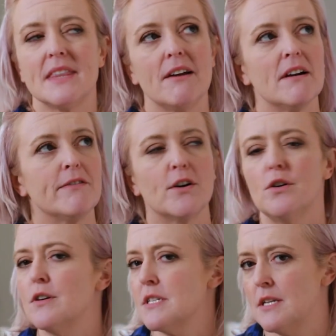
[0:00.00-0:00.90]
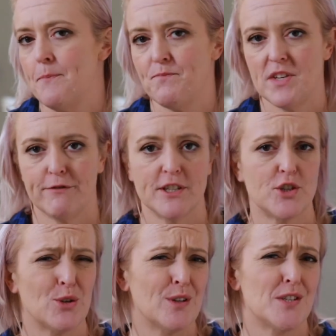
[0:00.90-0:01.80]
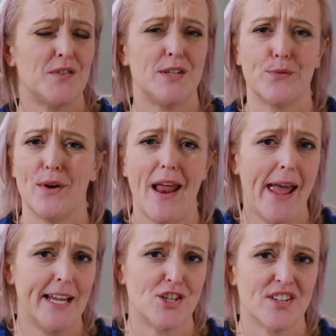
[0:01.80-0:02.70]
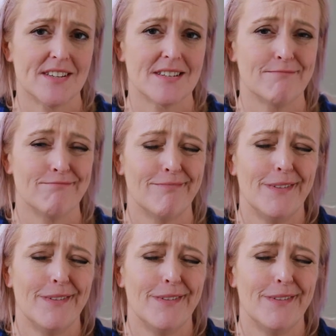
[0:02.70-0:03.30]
There are, of course, different chores for different ages.